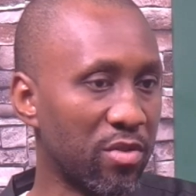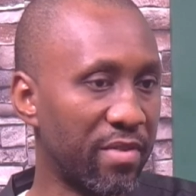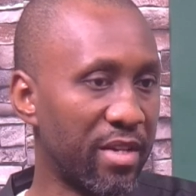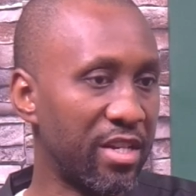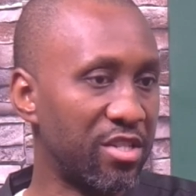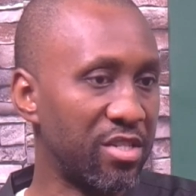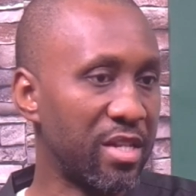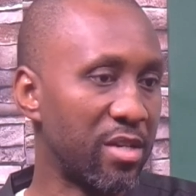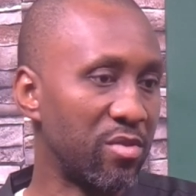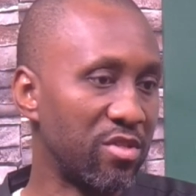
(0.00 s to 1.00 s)
of energy
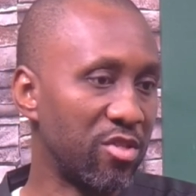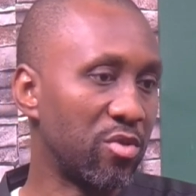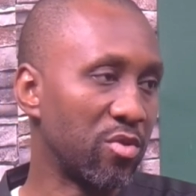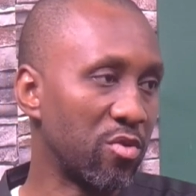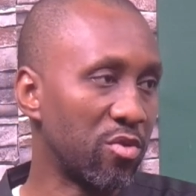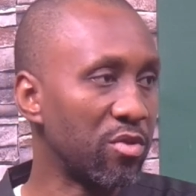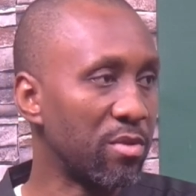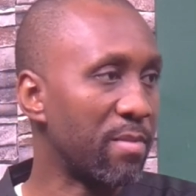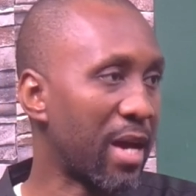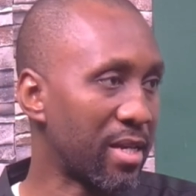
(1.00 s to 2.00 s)
that you need to go to the
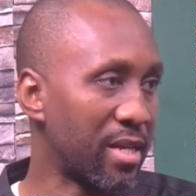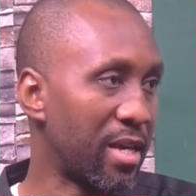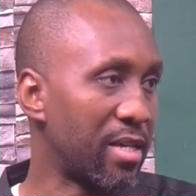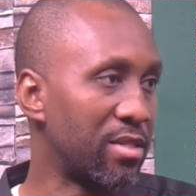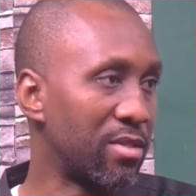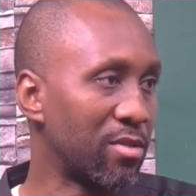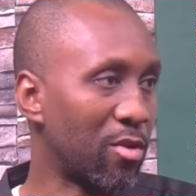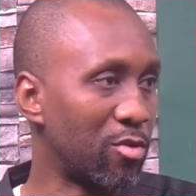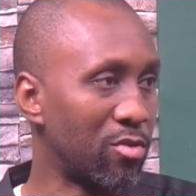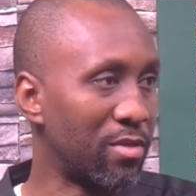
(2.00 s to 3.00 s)
market
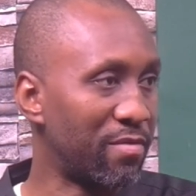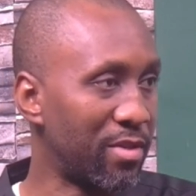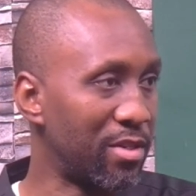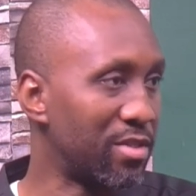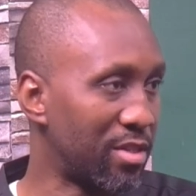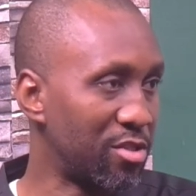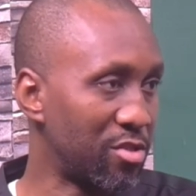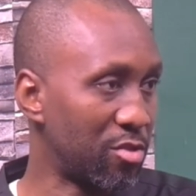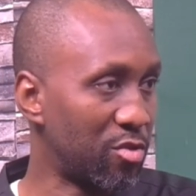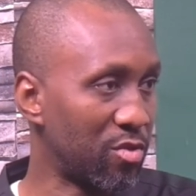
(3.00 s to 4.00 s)
or to the filling
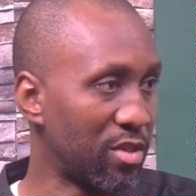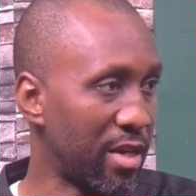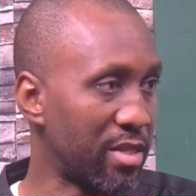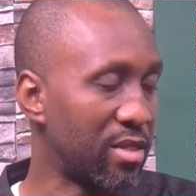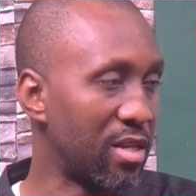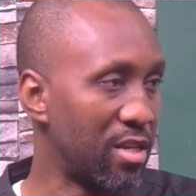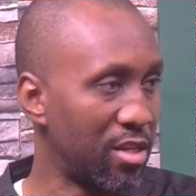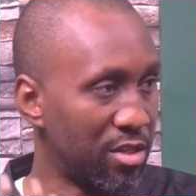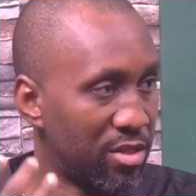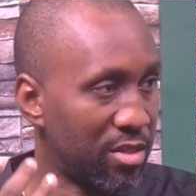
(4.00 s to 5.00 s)
station to get.
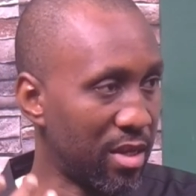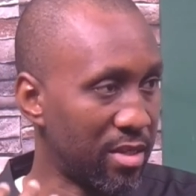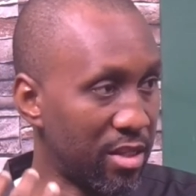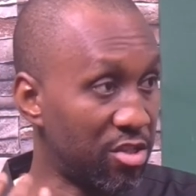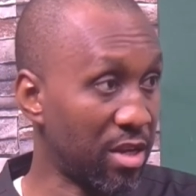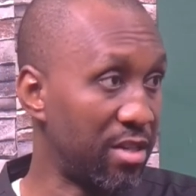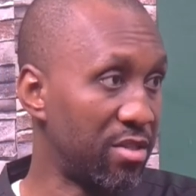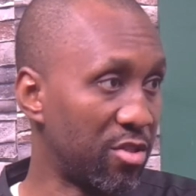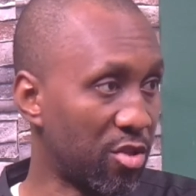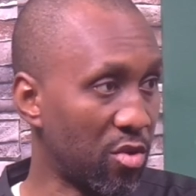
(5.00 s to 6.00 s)
It's essentially
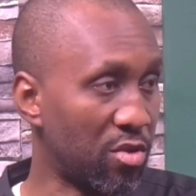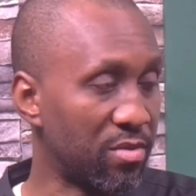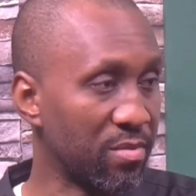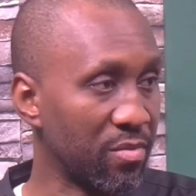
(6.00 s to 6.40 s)
the sun.